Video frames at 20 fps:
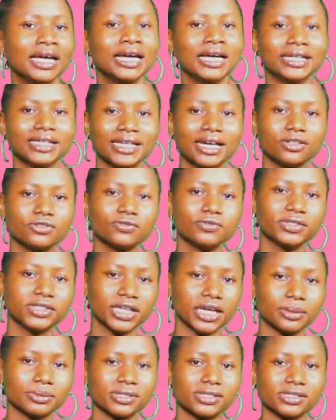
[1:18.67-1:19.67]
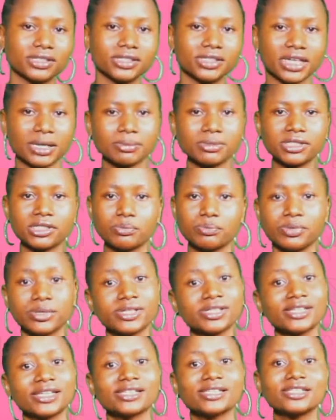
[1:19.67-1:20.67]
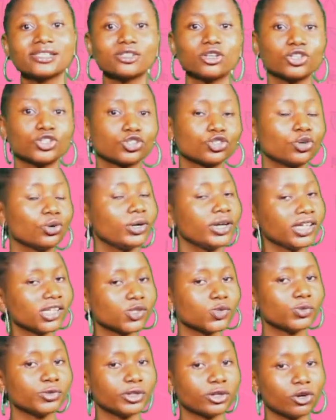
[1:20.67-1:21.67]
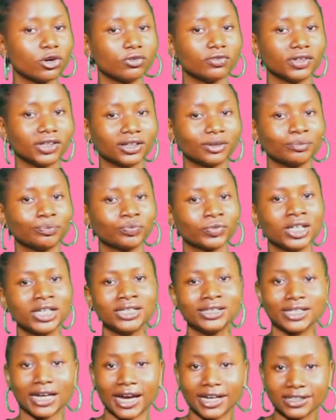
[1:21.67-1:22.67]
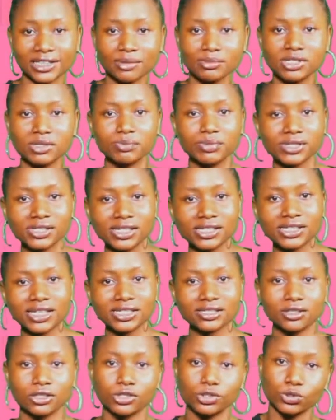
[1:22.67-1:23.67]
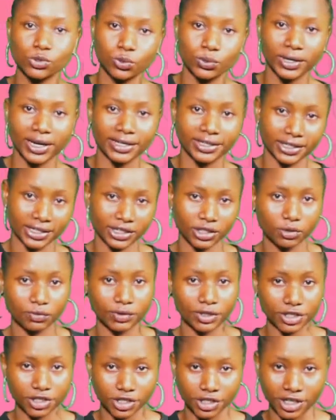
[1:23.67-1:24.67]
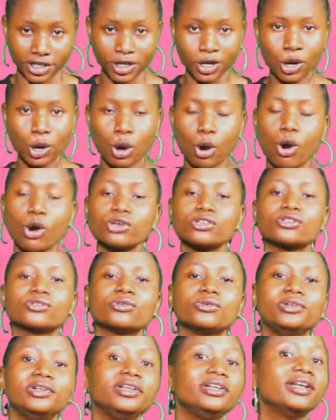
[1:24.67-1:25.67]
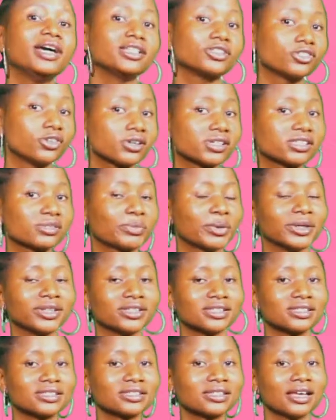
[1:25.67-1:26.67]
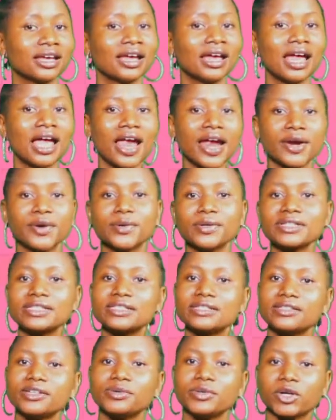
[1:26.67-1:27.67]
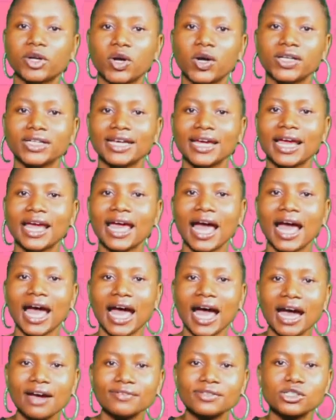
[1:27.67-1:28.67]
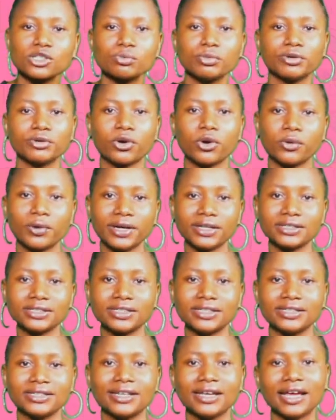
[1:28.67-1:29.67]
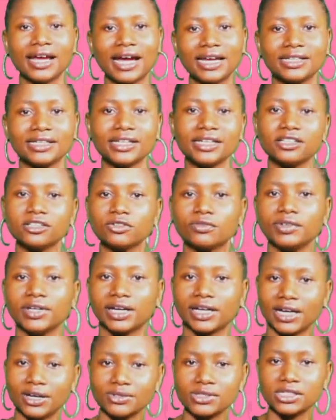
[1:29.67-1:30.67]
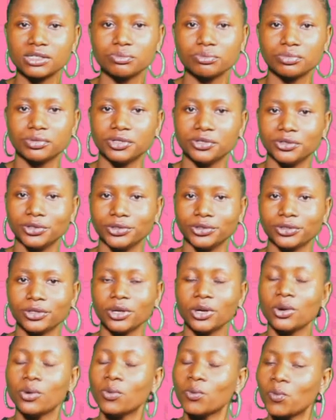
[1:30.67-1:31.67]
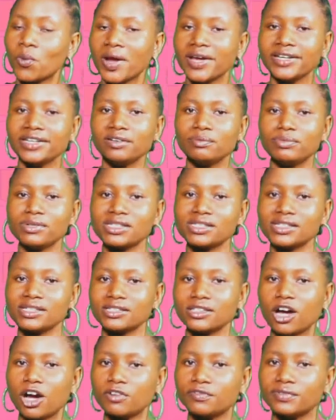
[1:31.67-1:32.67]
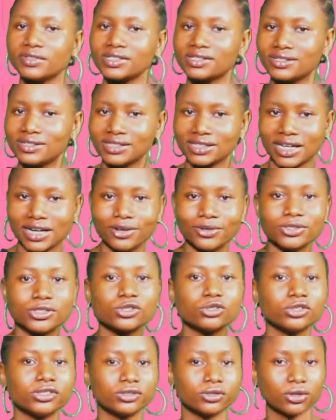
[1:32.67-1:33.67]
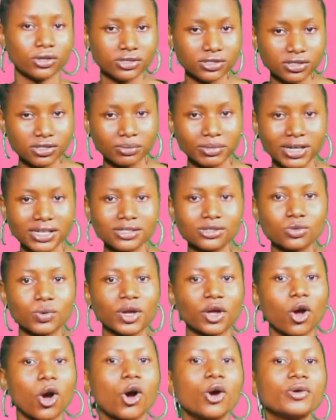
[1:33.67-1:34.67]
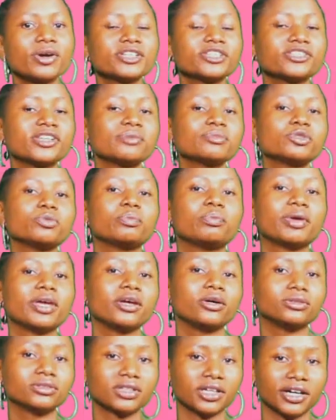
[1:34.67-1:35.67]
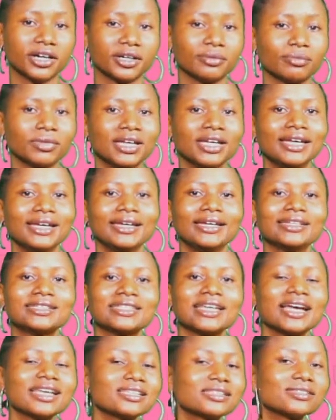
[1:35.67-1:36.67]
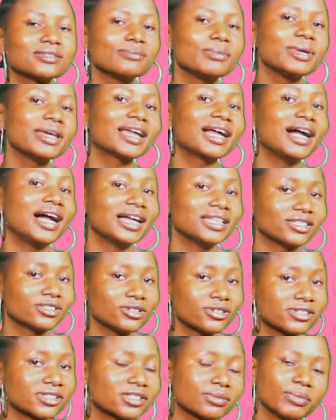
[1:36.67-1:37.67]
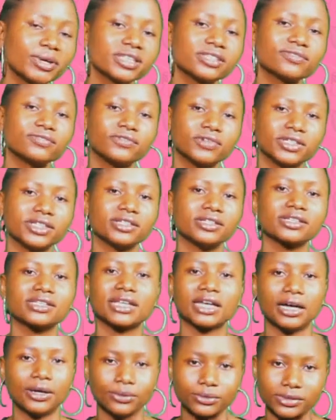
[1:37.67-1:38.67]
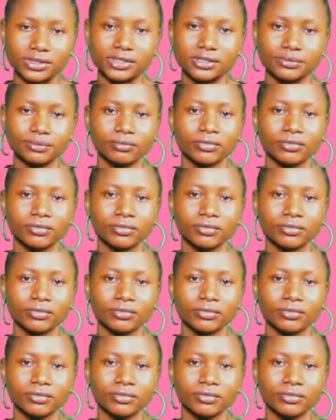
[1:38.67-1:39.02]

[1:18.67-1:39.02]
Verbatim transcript: A doubtful debt is a debt the business is not sure it will recover. The items the business has not sold at the end of the year also need adjustments. Errors in the record have to be corrected at the end of the accounting period. When the business offers discounts to customers to encourage them to pay on time, it has to make adjustments for the discounts.